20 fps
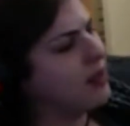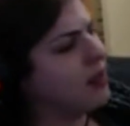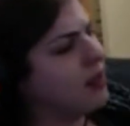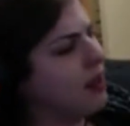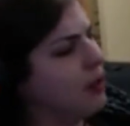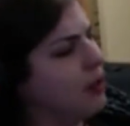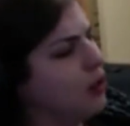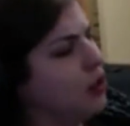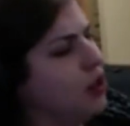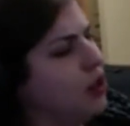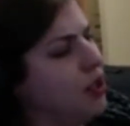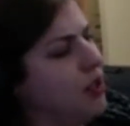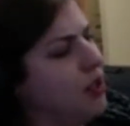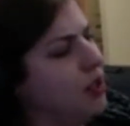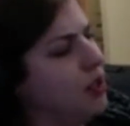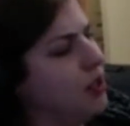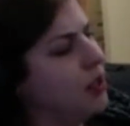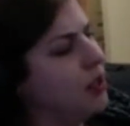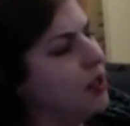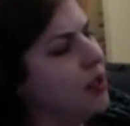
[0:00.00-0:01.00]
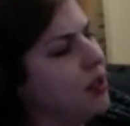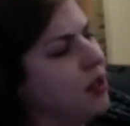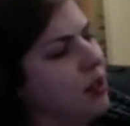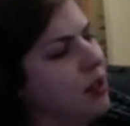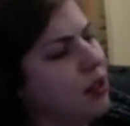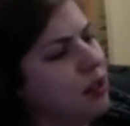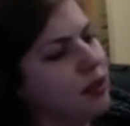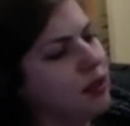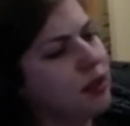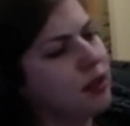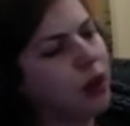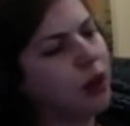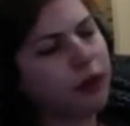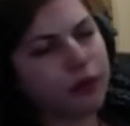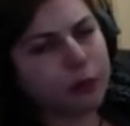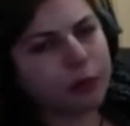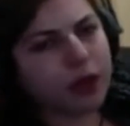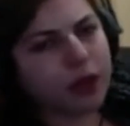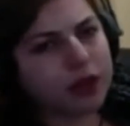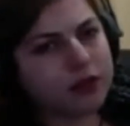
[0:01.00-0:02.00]
and she's solving
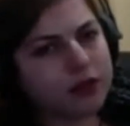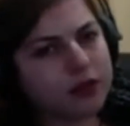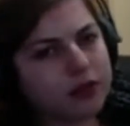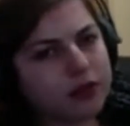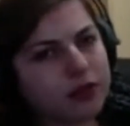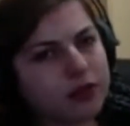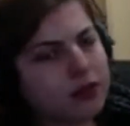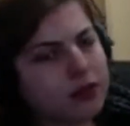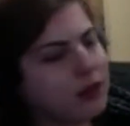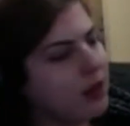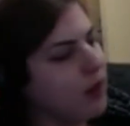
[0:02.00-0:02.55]
puzzles